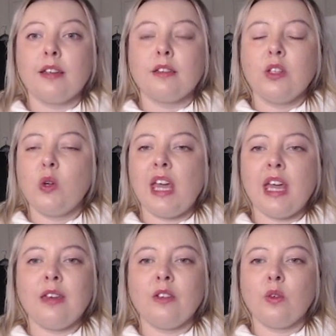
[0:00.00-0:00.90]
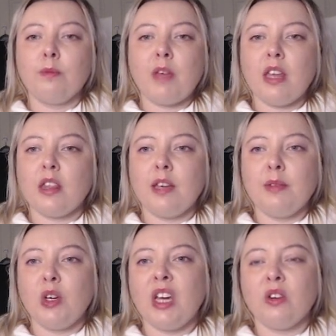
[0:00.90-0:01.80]
You can't make them, you
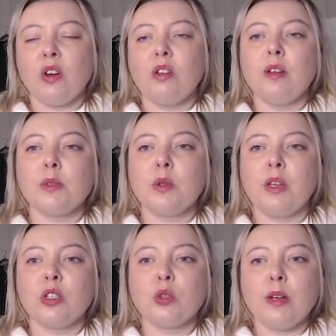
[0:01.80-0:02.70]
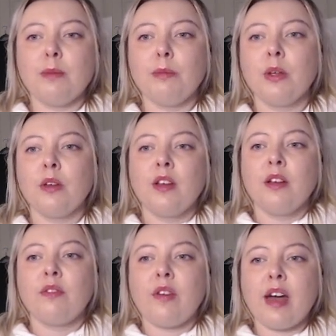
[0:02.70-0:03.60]
can't grow them. So like shrimp,
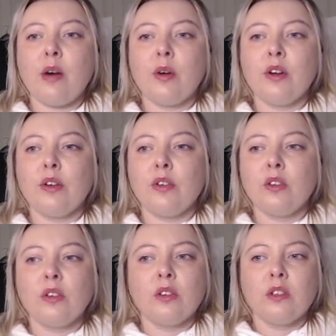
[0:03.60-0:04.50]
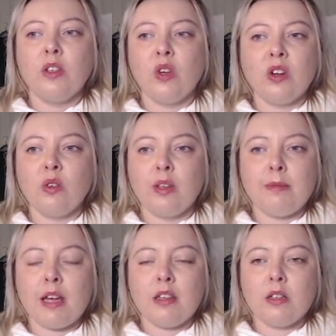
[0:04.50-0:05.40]
flour, you can only
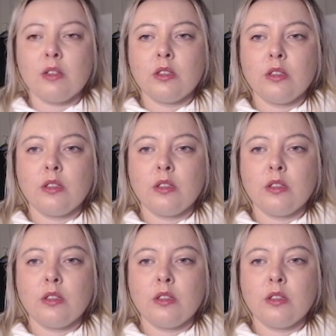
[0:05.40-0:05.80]
buy those.